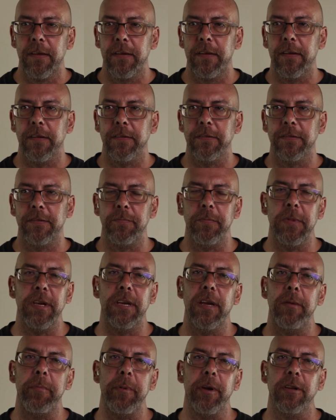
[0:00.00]
because me
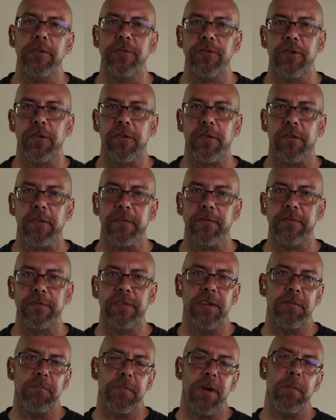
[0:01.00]
keeping a journal of
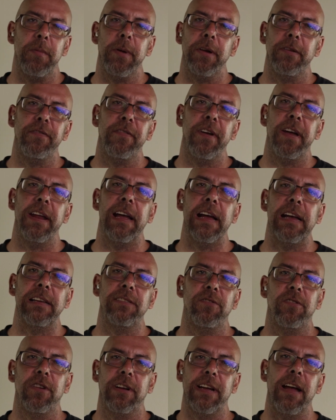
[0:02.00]
sitting my big fat
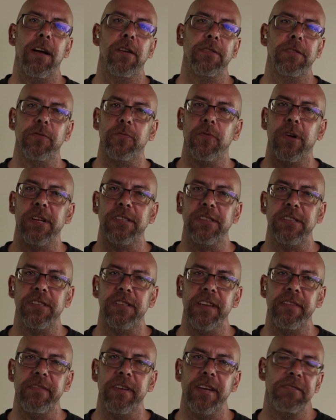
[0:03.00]
ass on a couch and watching
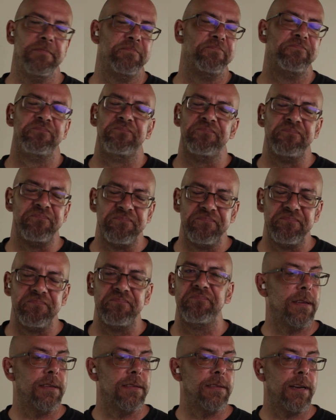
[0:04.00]
TV,
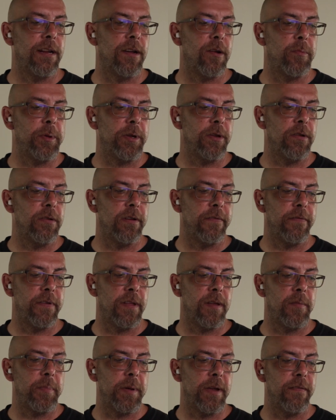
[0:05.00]
is it helping you
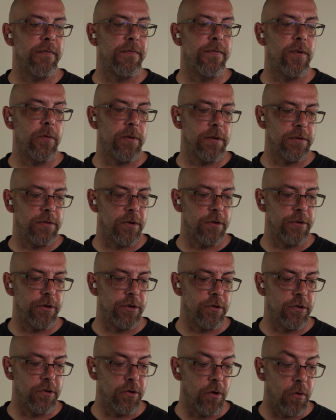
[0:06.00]
develop and focus on
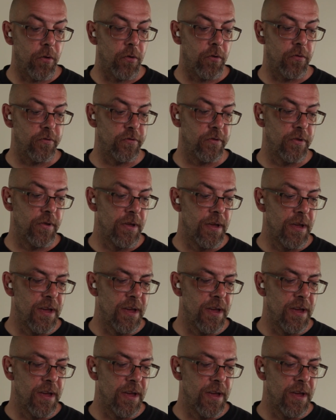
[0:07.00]
your goals?